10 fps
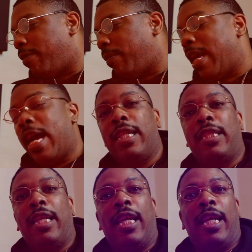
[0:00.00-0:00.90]
some
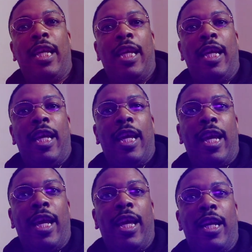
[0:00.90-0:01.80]
content.
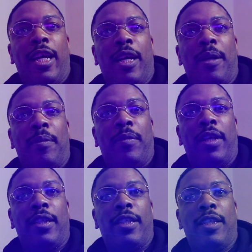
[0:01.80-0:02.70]
And
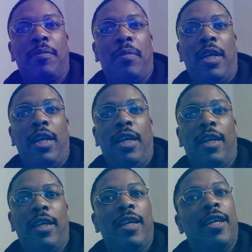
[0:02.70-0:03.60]
this is me
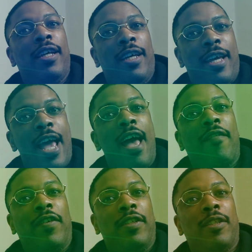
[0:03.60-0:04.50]

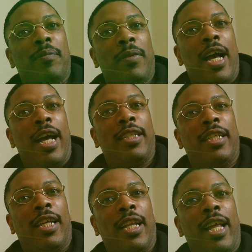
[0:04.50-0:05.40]
having some
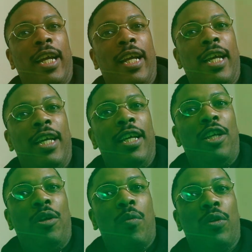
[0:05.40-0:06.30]
content. Like,
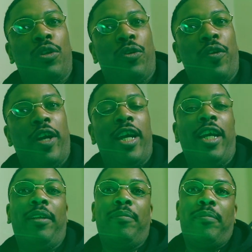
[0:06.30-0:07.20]
you want the
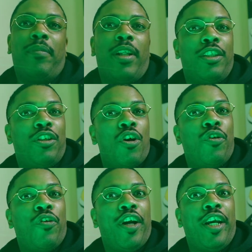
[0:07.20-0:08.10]
green? Let's go
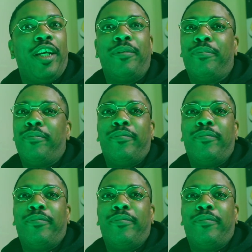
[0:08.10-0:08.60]
green.